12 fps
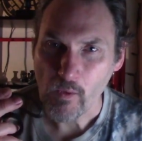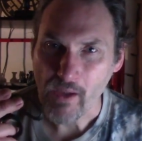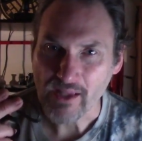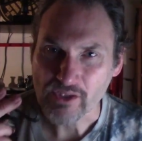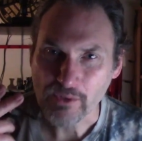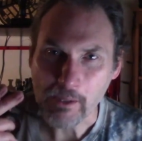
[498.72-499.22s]

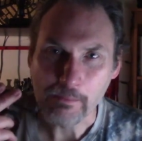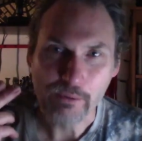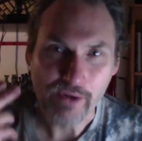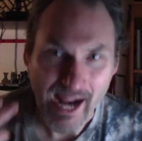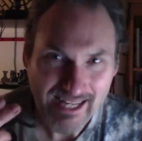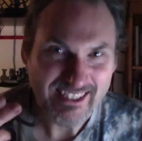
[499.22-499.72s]
It's only
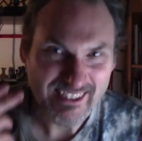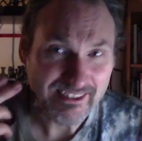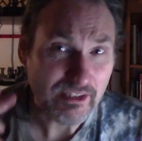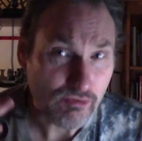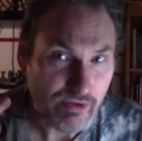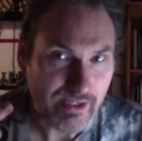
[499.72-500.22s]

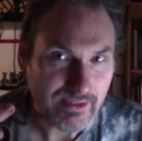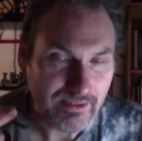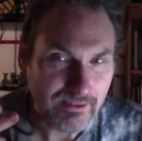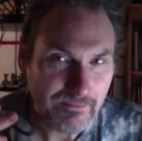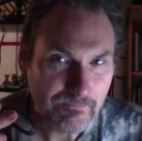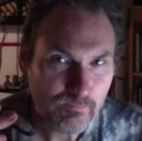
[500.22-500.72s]
practically real.
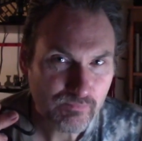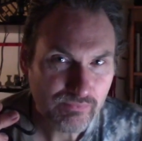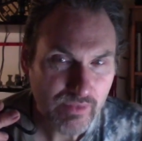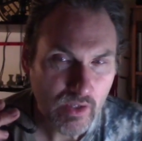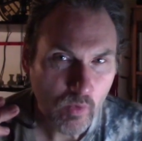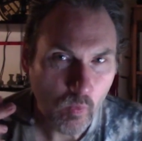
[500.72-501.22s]

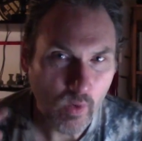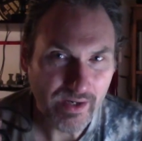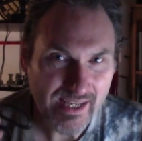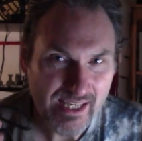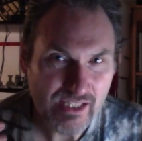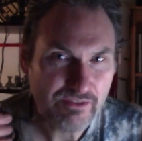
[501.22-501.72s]
What
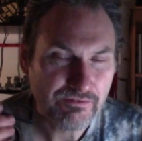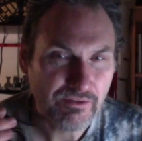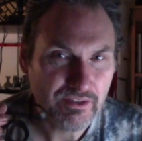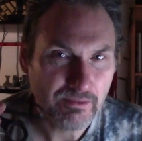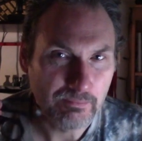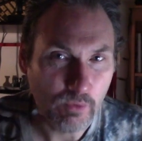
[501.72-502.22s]
is
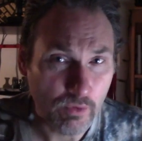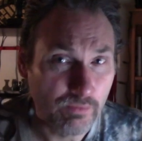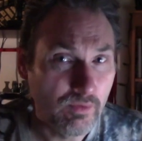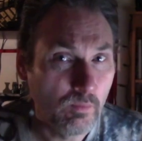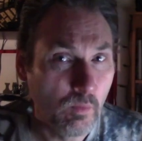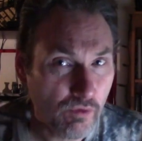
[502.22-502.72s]

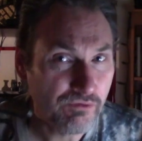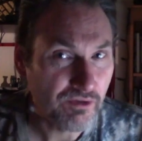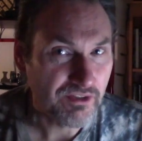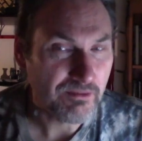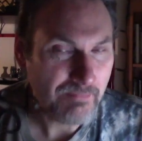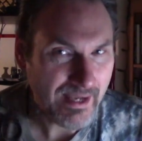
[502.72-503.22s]
more
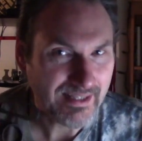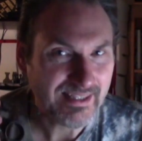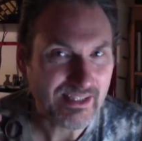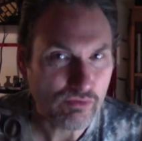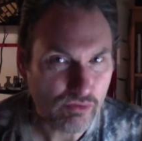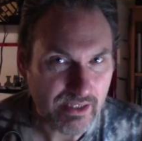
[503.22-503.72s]

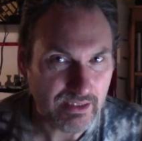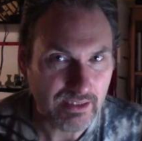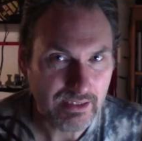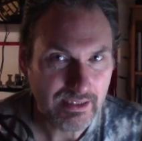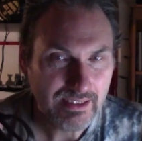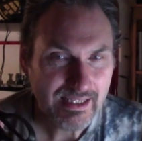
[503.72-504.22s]
fundamentally
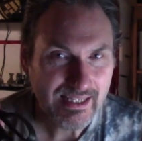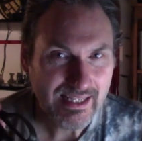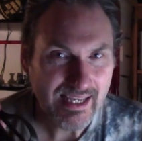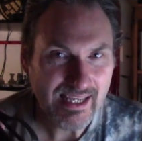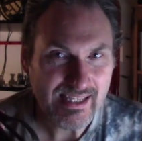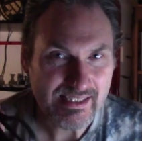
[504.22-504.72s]
real
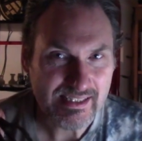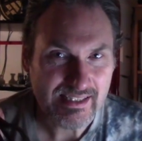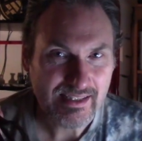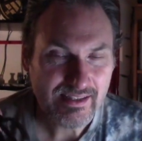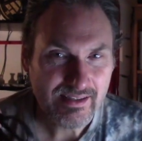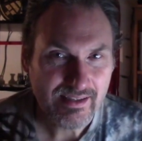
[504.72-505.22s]

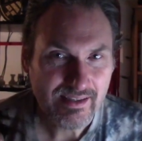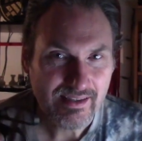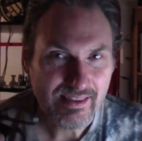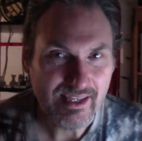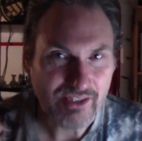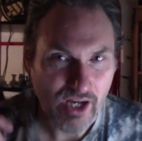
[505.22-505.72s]
is
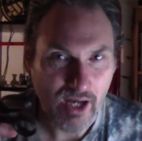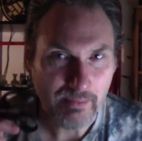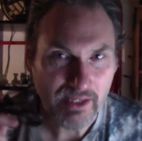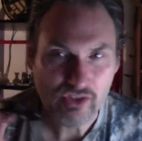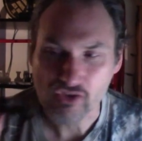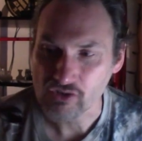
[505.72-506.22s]
the
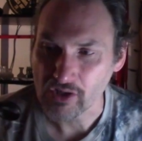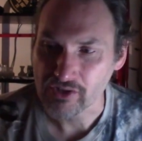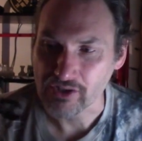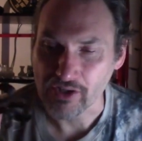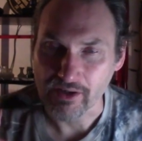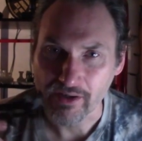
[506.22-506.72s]
atomic
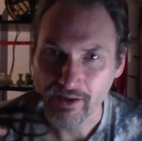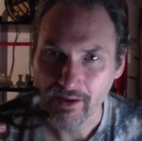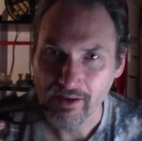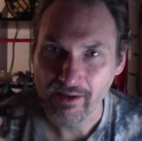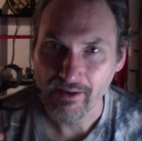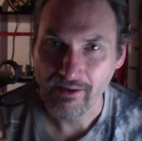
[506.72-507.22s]
structure
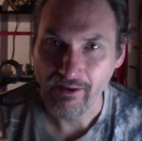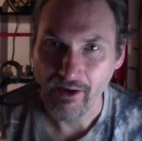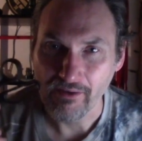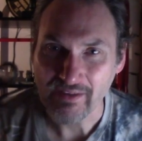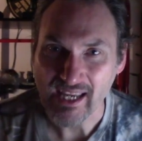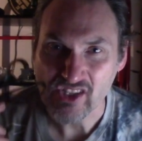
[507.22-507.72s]

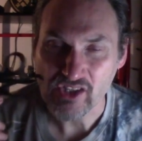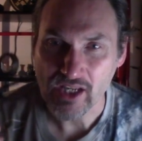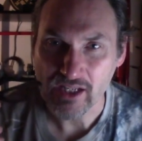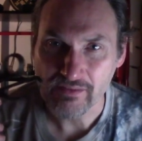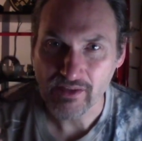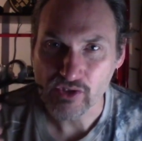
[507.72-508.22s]
of each
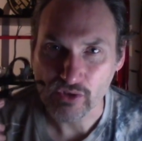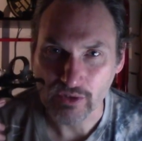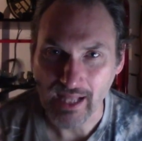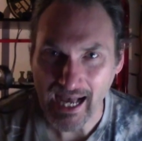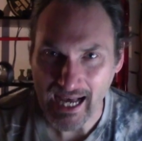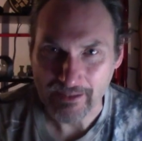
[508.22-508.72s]
individual
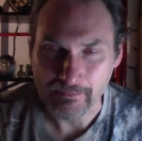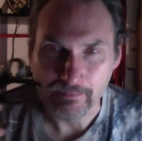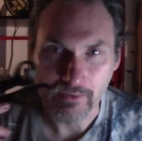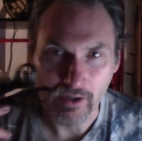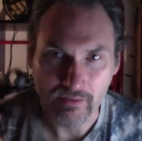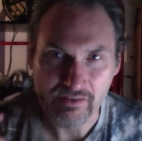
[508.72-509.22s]
atom,
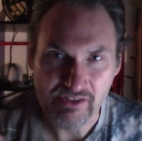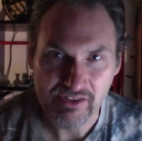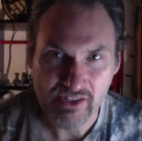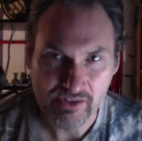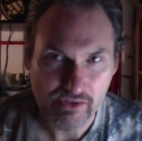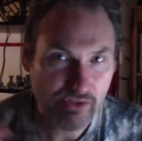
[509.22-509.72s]
of the
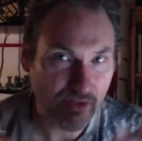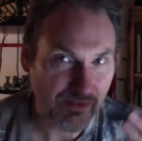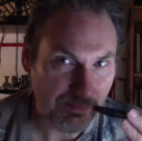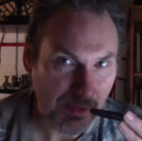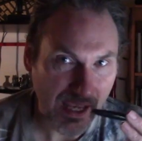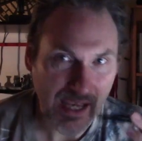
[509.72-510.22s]
scissors, of the
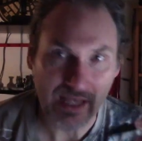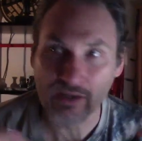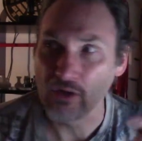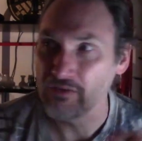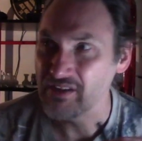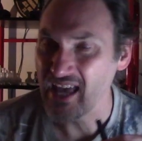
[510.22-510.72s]
pen,
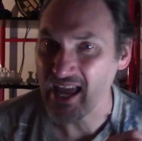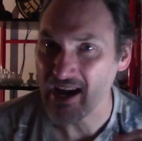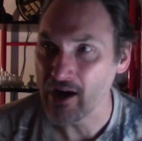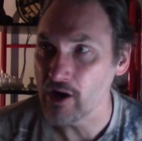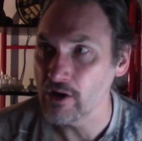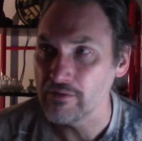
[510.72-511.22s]
of the
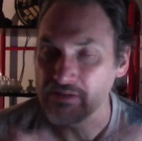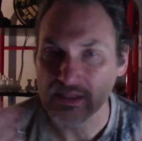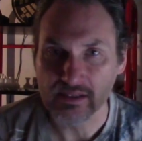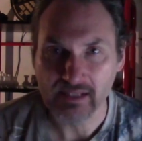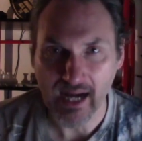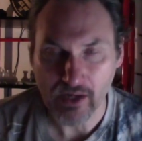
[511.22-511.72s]
air, of the
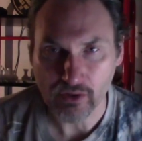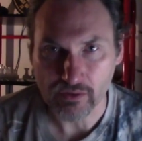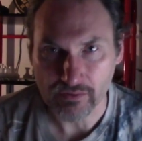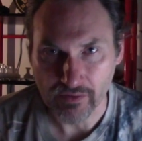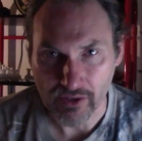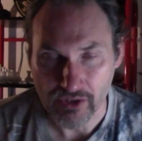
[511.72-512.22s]
entire
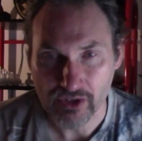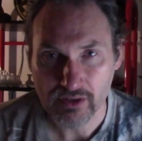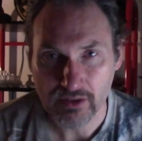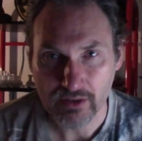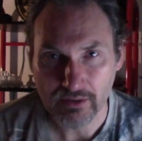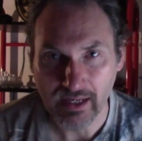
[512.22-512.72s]
universe,
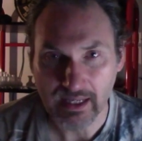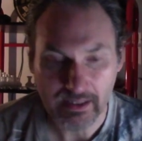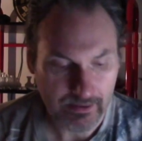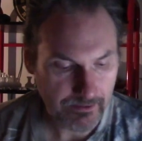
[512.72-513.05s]
right?